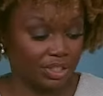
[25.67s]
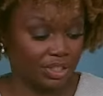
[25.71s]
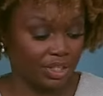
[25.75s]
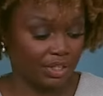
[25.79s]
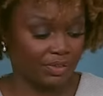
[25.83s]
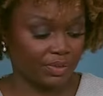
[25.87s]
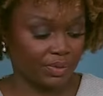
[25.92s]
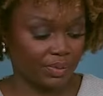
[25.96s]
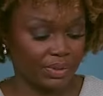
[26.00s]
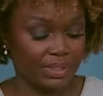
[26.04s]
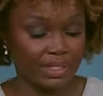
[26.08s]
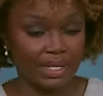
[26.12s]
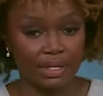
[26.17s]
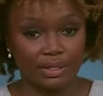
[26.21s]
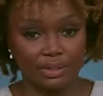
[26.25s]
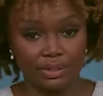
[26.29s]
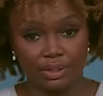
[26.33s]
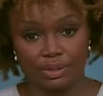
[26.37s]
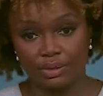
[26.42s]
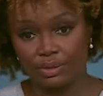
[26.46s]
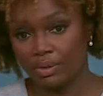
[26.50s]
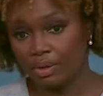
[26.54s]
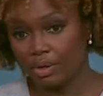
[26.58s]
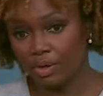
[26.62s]
chiefs will tell
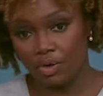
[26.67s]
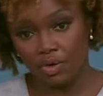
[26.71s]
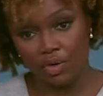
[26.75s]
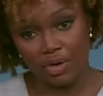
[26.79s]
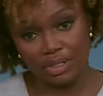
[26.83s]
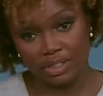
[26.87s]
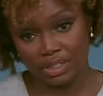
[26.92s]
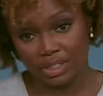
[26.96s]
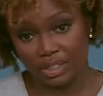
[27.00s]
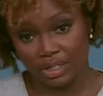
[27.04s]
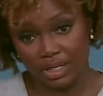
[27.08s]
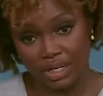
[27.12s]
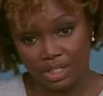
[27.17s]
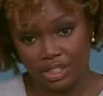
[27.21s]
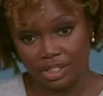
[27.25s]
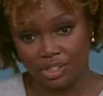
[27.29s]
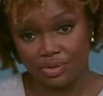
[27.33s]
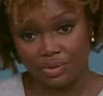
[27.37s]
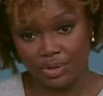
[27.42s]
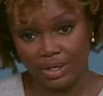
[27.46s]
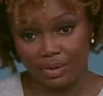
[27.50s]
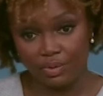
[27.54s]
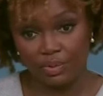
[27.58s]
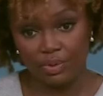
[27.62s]
you, across the
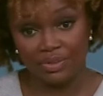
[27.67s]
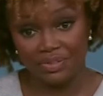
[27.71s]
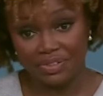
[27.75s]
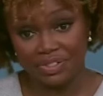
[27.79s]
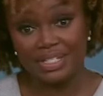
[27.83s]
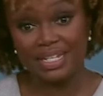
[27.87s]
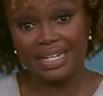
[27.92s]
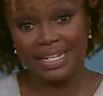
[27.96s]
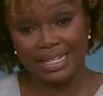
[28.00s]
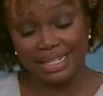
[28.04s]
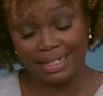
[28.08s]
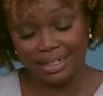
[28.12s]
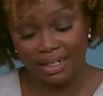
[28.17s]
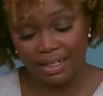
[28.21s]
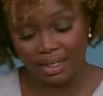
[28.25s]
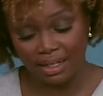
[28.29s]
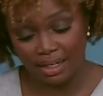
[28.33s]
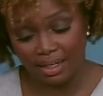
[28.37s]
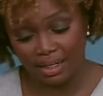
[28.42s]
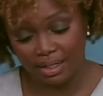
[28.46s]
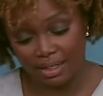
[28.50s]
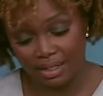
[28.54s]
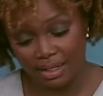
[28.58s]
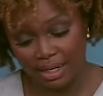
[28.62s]
country, we've seen
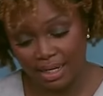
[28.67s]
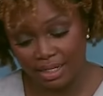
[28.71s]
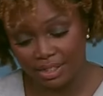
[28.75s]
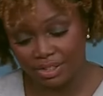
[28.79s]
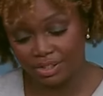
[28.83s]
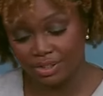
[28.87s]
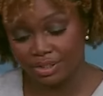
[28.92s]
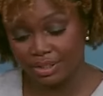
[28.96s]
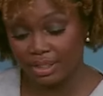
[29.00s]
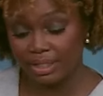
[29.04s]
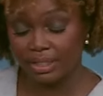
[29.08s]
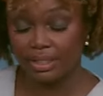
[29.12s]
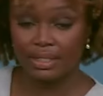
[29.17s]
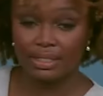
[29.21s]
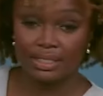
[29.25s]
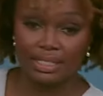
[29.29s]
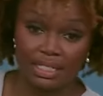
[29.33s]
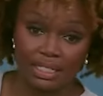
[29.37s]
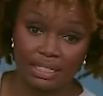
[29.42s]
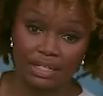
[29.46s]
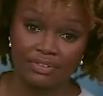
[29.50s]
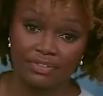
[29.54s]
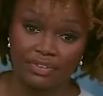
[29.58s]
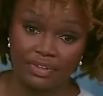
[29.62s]
actually a
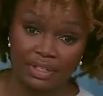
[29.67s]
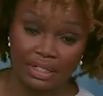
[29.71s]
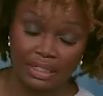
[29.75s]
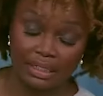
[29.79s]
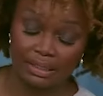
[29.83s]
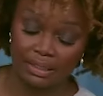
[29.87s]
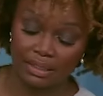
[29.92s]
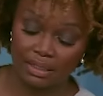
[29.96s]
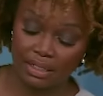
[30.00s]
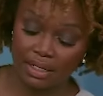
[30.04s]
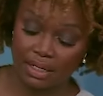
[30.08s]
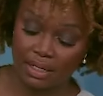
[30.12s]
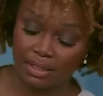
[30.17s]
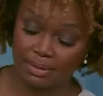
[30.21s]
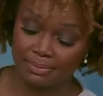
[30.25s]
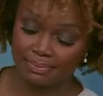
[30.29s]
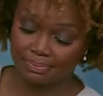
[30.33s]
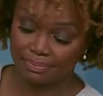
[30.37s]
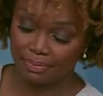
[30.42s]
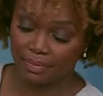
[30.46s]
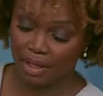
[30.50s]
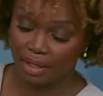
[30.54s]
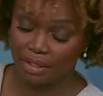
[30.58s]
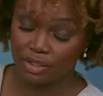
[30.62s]
significant
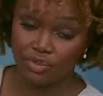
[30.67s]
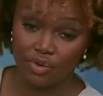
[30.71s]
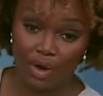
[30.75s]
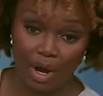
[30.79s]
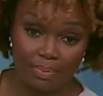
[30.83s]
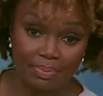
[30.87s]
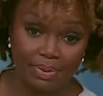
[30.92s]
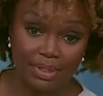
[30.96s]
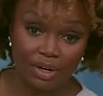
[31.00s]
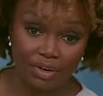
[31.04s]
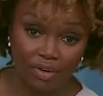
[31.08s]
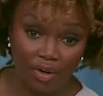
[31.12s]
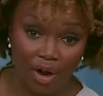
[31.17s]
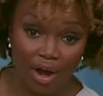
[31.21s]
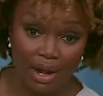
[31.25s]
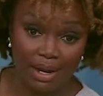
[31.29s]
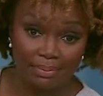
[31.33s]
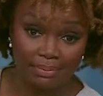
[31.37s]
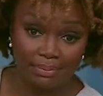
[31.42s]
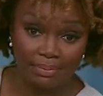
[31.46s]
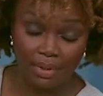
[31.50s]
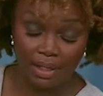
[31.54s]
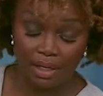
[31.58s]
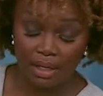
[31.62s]
a drop in
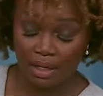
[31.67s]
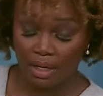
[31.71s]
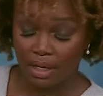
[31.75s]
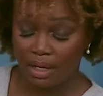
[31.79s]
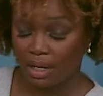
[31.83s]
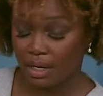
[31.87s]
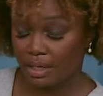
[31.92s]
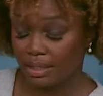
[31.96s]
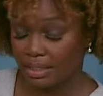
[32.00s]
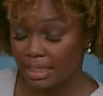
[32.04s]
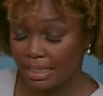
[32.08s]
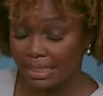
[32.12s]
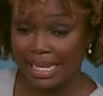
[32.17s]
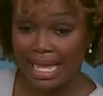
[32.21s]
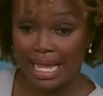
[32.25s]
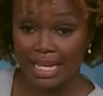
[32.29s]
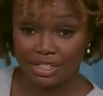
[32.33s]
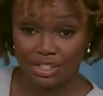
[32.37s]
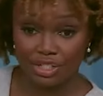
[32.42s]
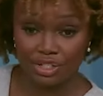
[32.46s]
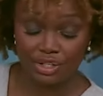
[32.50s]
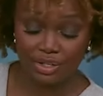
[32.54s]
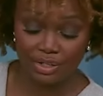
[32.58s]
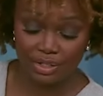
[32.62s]
crime
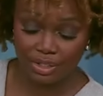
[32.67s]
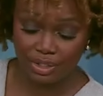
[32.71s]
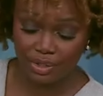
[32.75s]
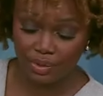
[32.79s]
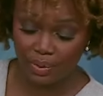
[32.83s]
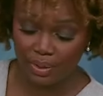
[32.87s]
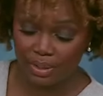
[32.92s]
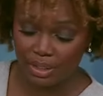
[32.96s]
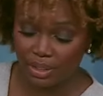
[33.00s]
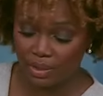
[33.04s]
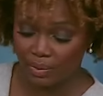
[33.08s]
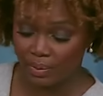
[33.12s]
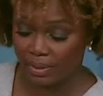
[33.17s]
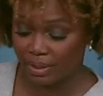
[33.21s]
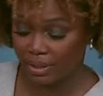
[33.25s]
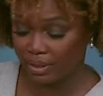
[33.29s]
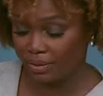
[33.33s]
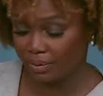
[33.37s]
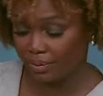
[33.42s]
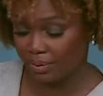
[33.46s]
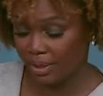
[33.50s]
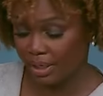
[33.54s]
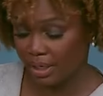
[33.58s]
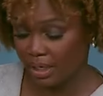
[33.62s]
last year in
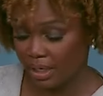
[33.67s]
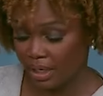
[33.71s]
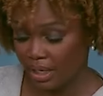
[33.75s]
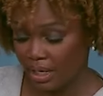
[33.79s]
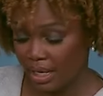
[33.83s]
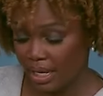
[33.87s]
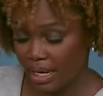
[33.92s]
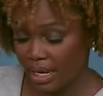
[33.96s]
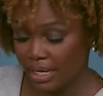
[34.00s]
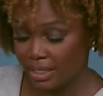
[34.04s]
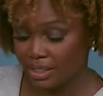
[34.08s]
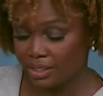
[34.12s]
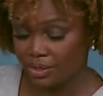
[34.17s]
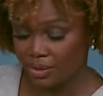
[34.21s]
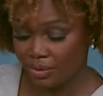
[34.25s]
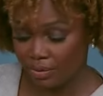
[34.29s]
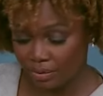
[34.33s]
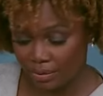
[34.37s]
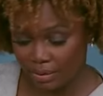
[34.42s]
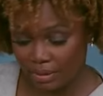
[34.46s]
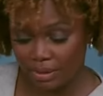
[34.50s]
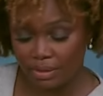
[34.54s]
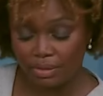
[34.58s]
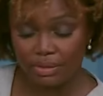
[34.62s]
2023. And
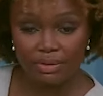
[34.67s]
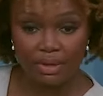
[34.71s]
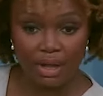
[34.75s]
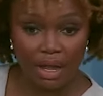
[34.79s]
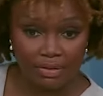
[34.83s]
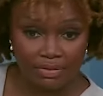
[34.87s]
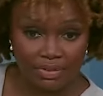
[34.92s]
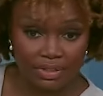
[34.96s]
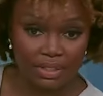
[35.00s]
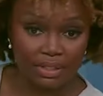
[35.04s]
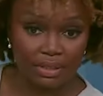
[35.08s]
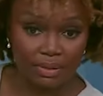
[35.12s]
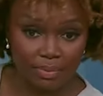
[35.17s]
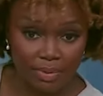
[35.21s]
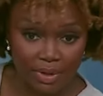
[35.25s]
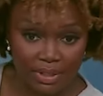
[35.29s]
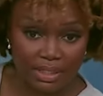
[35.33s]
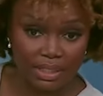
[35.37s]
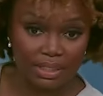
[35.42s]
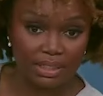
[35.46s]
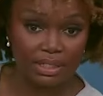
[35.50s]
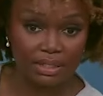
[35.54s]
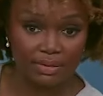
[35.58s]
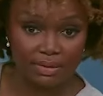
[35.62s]
so obviously the
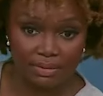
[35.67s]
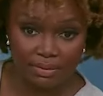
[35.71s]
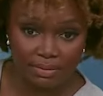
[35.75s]
president's